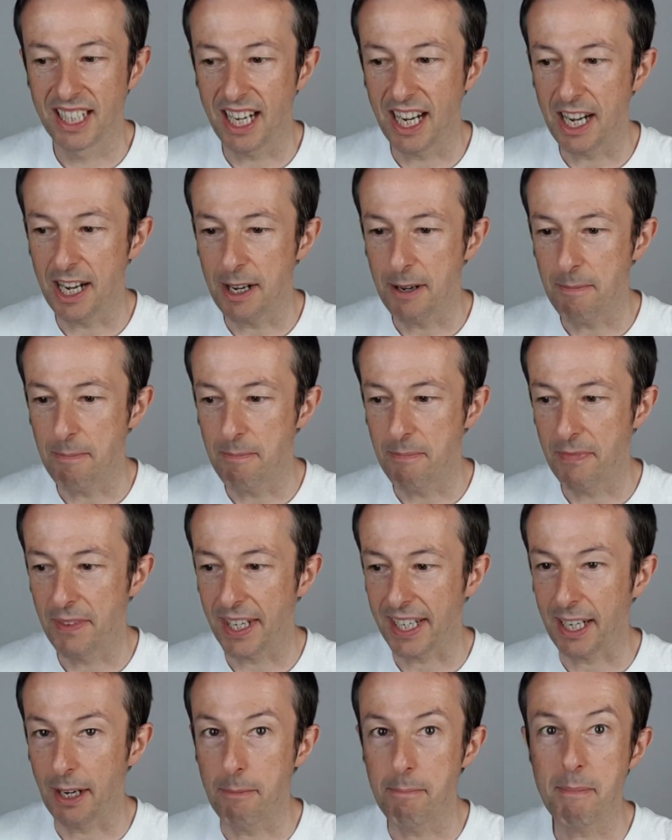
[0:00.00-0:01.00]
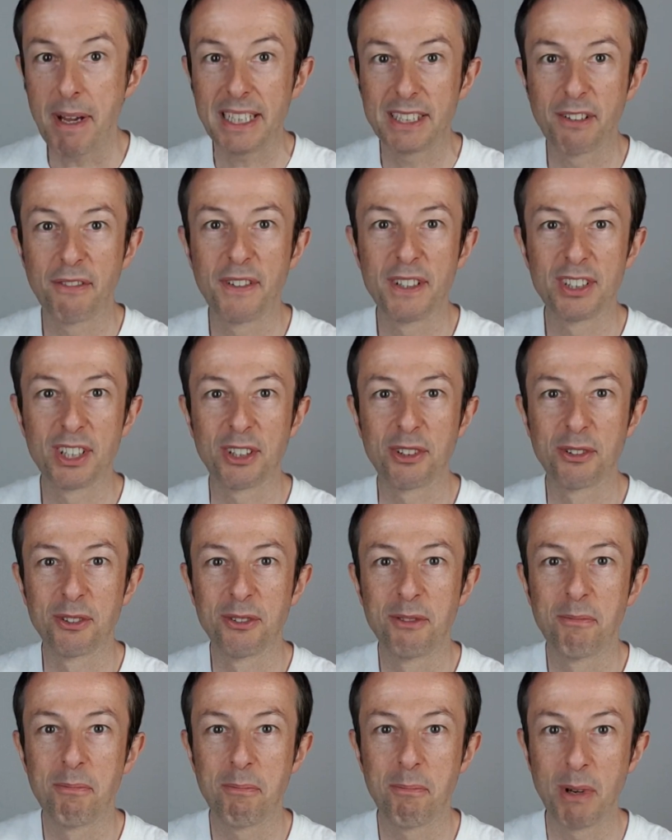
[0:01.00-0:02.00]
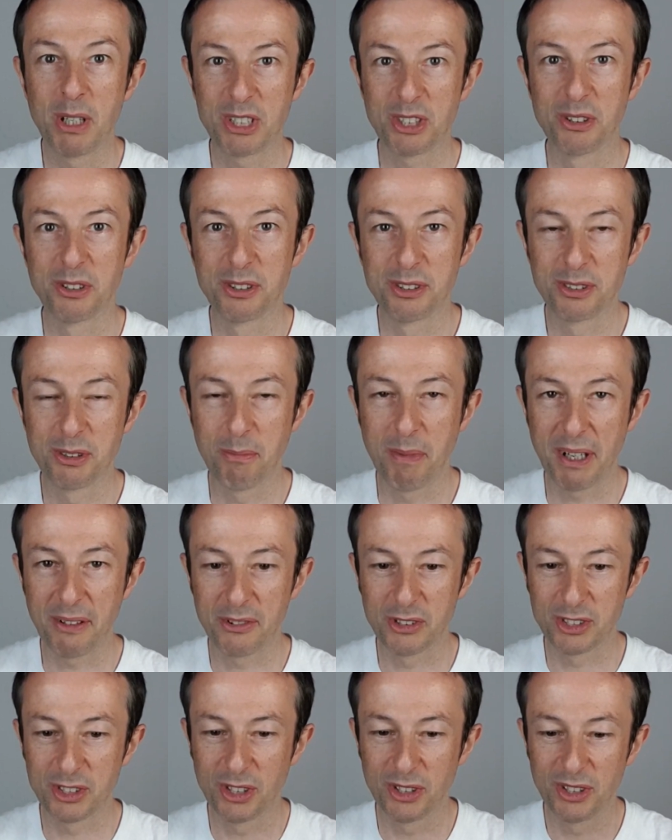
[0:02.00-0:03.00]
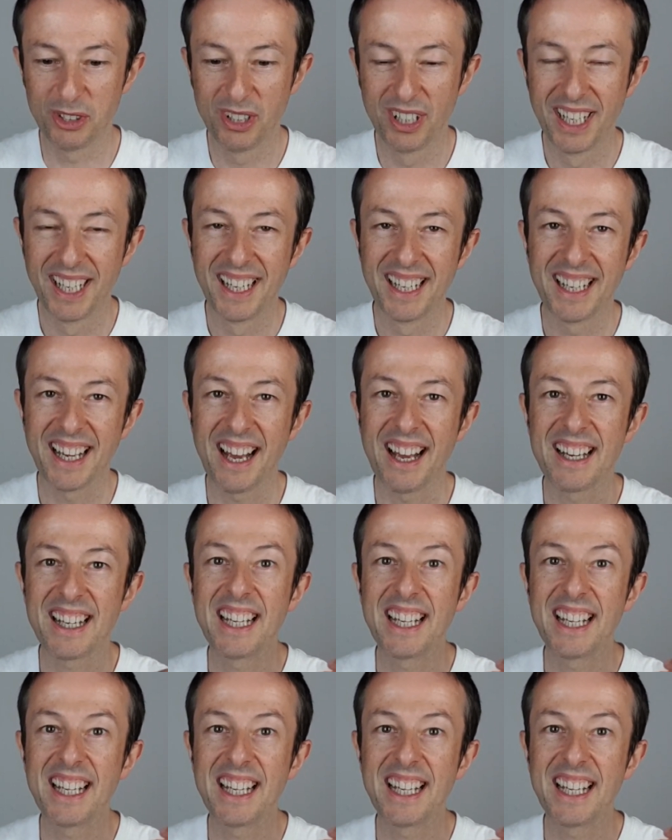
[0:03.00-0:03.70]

um, that kind of metaphysical muscle to be able to uh,